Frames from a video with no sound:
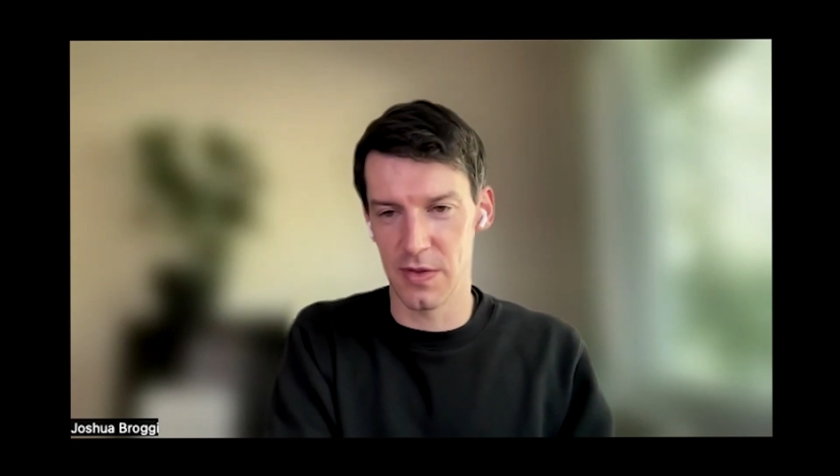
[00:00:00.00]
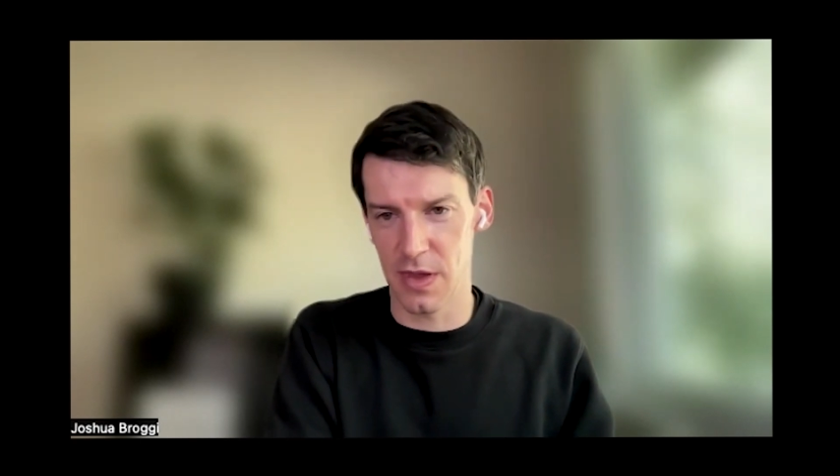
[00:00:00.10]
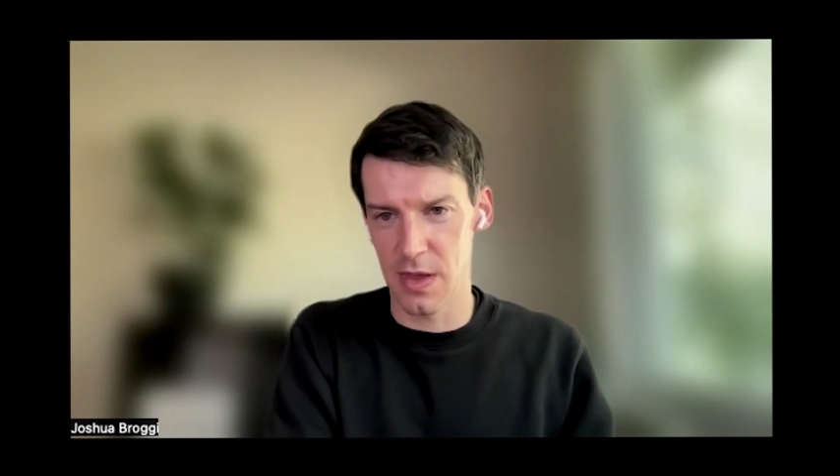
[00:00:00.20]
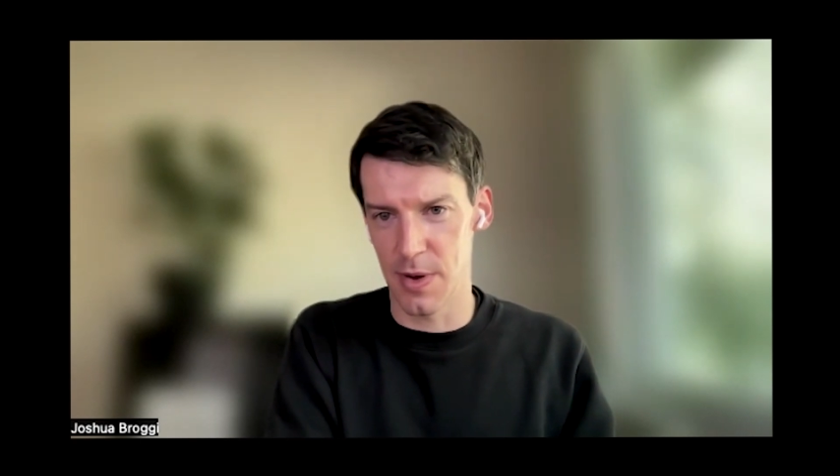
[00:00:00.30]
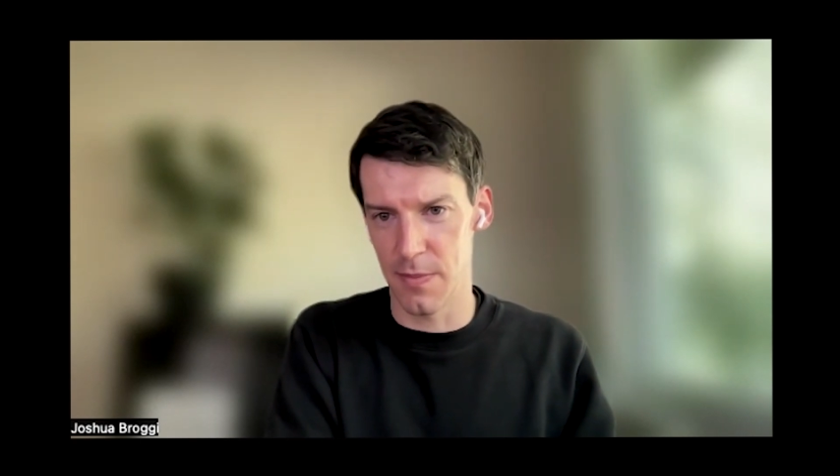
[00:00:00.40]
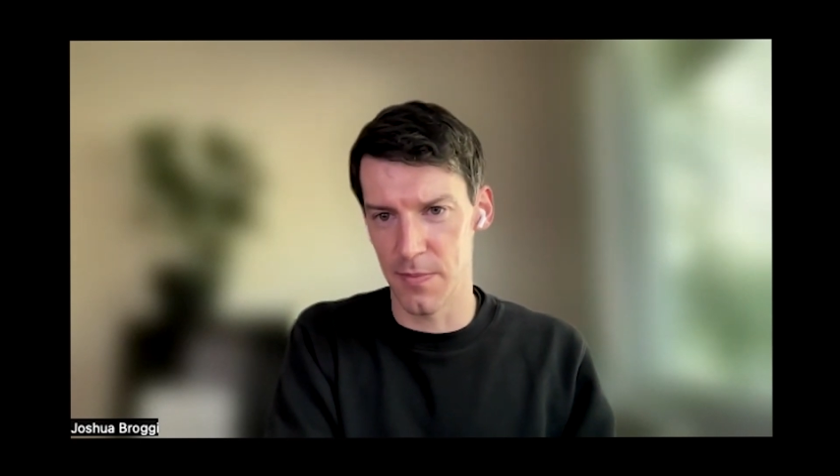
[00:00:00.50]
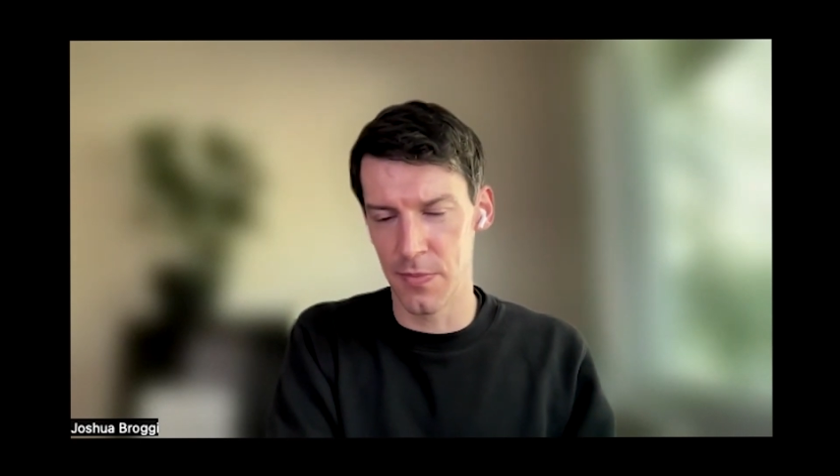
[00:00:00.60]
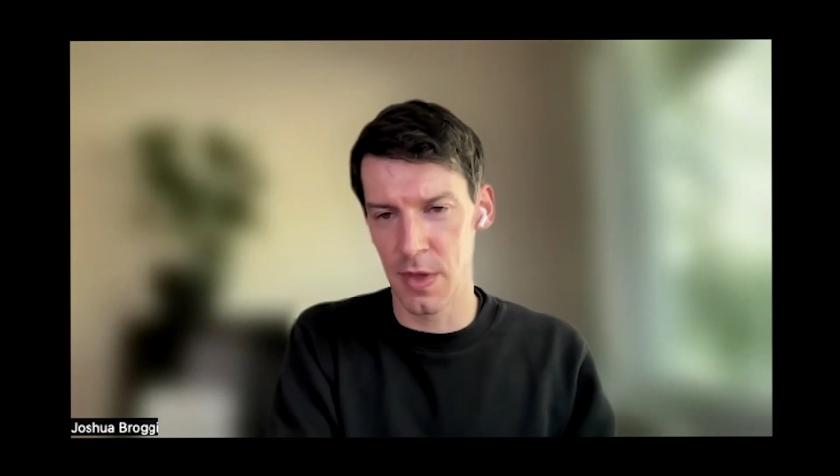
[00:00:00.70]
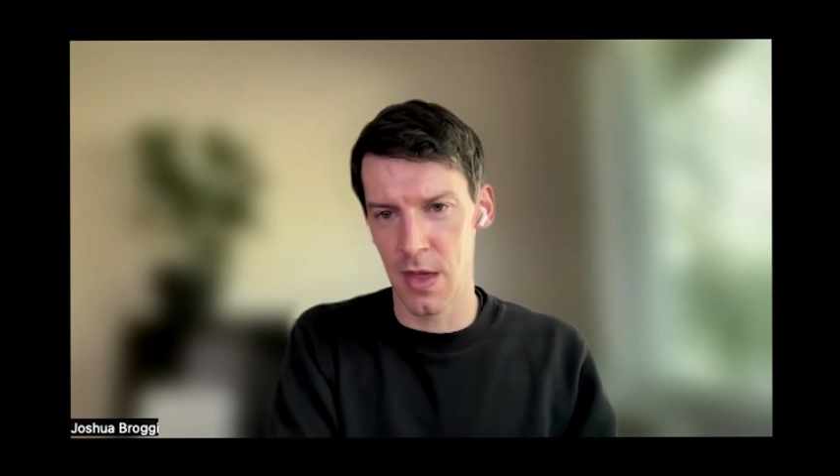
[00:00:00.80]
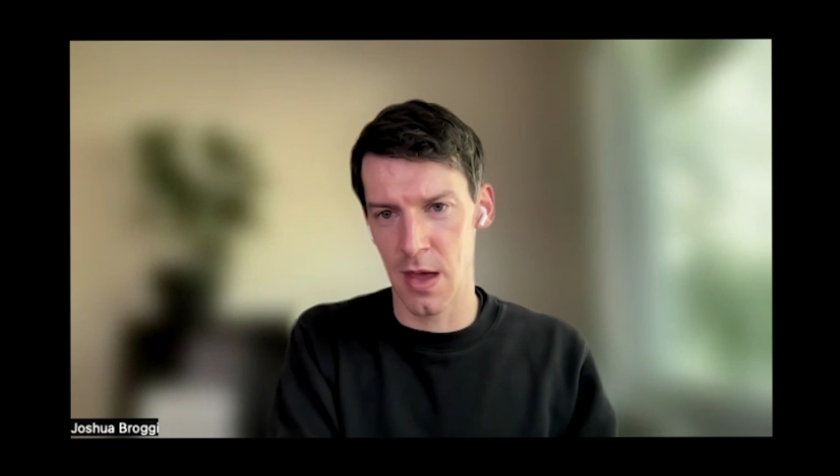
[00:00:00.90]
to keep up.
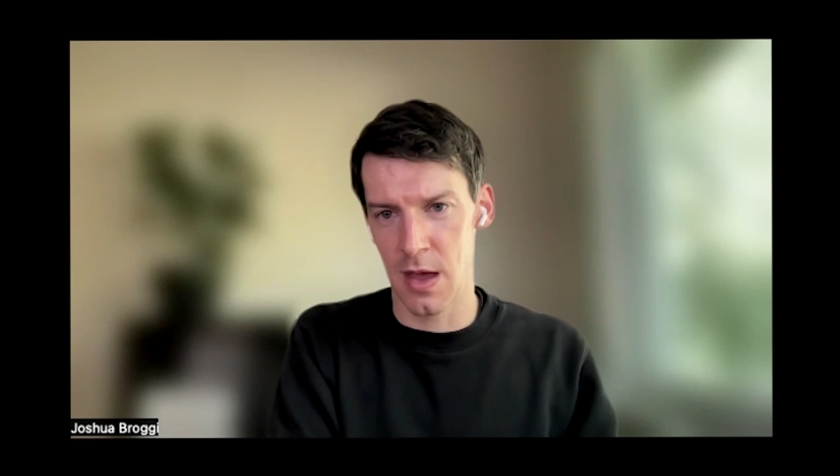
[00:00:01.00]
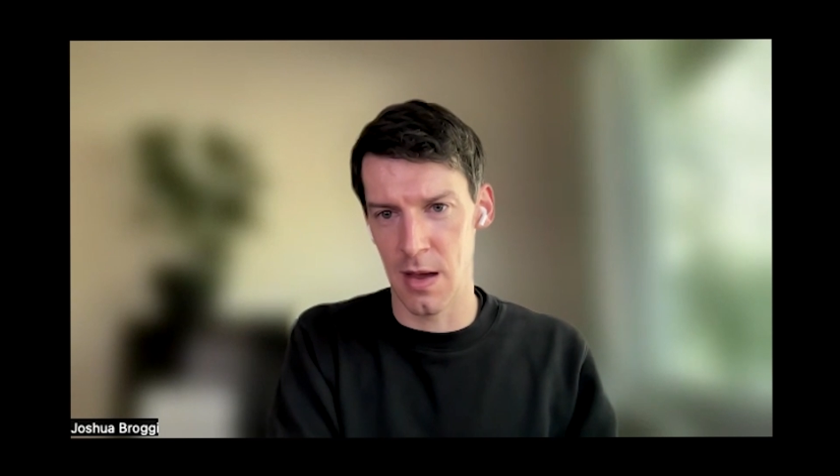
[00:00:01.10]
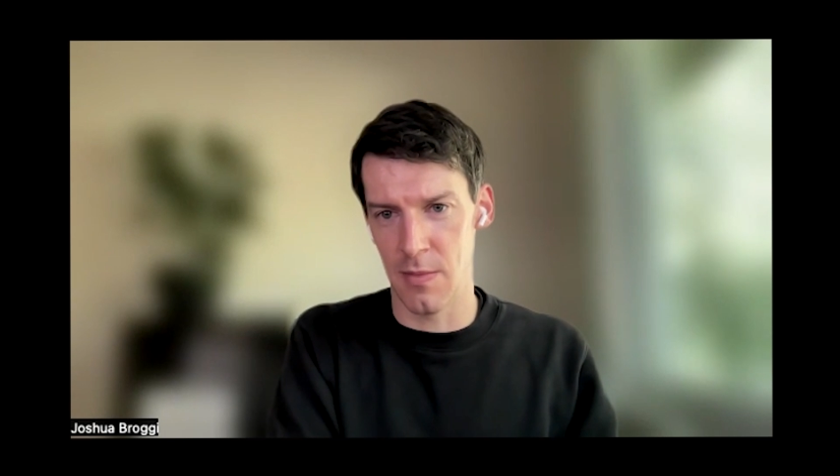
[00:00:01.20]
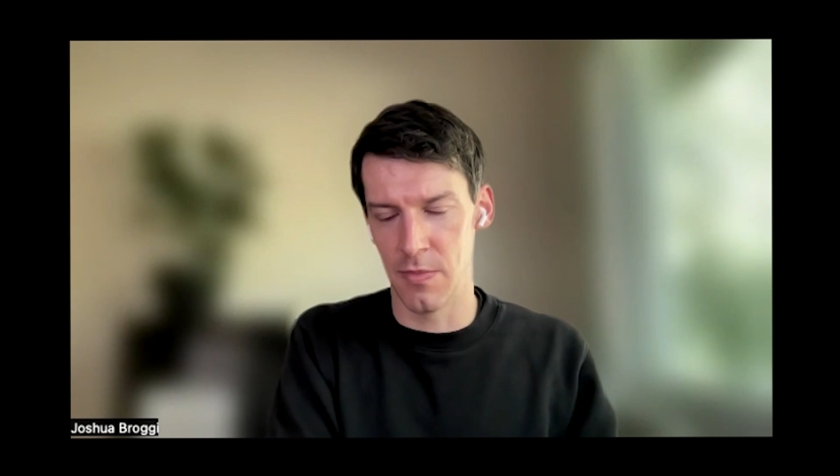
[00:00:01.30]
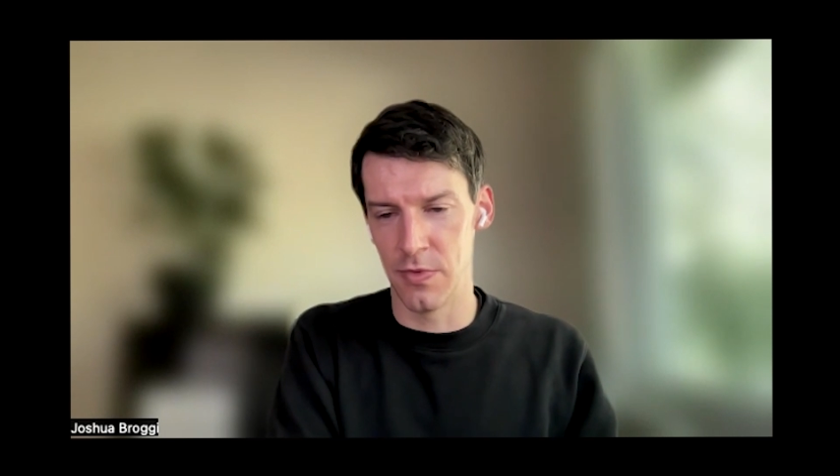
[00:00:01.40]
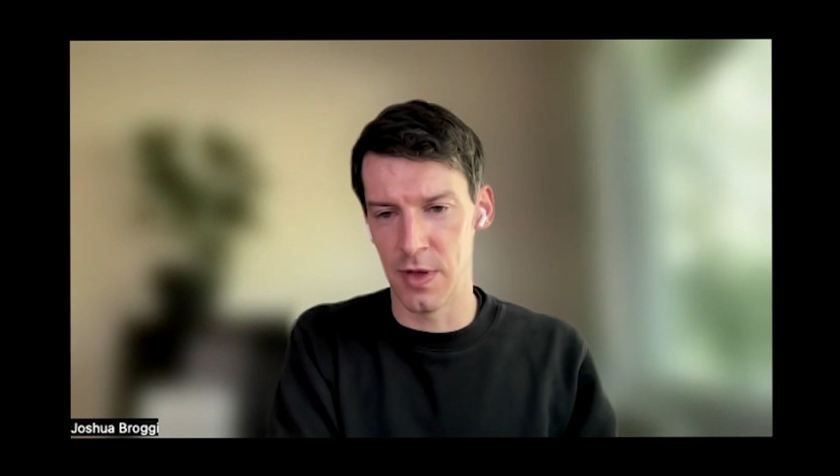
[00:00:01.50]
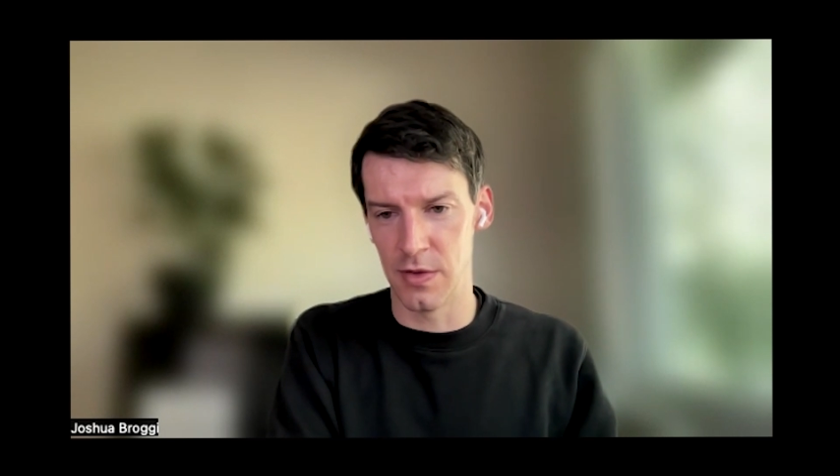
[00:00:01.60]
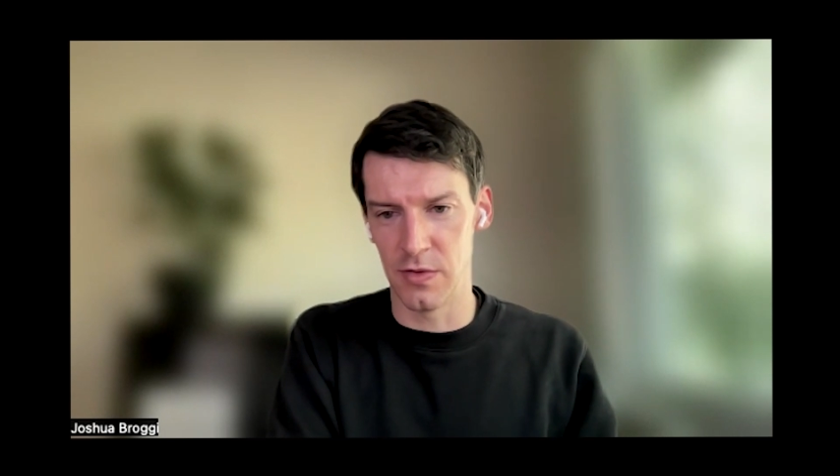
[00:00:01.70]
That